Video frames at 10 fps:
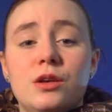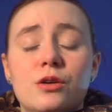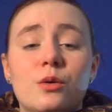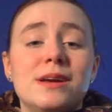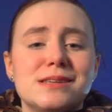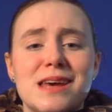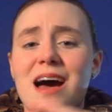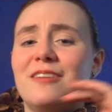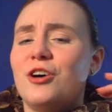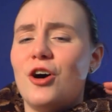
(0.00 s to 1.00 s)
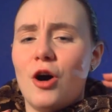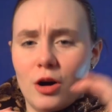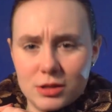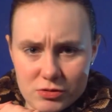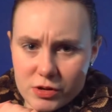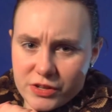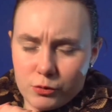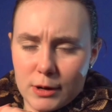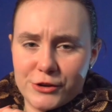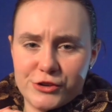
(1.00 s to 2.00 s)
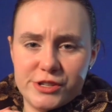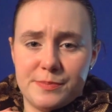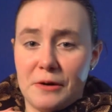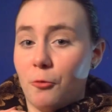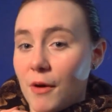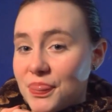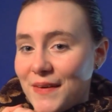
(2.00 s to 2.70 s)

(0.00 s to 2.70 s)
You're going to have all sorts of questions about what